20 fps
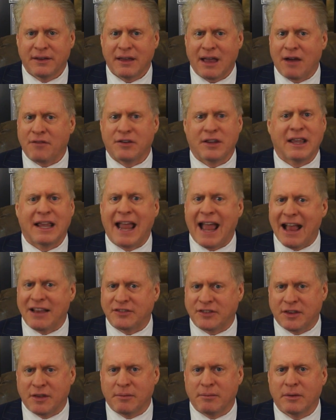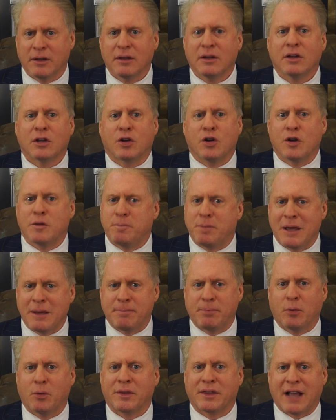everything asked of them, good
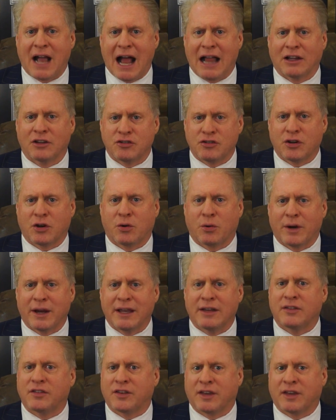people with college degrees,